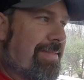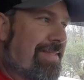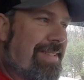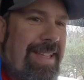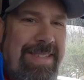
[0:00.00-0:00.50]

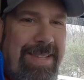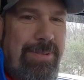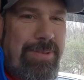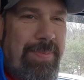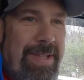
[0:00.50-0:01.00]
It
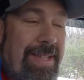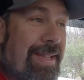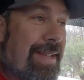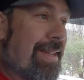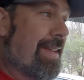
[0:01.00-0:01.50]
seems to be,
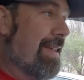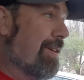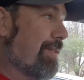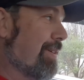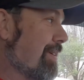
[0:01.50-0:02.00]
you
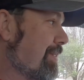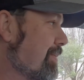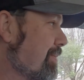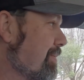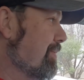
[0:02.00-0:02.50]
know, the
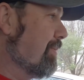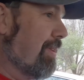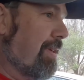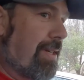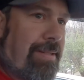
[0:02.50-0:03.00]
ongoing
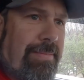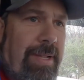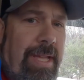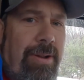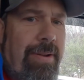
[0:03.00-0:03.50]
storyline.
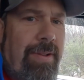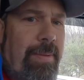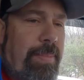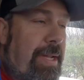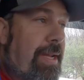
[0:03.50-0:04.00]
You don't have a
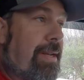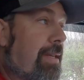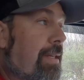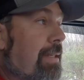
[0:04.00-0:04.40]
lot planned.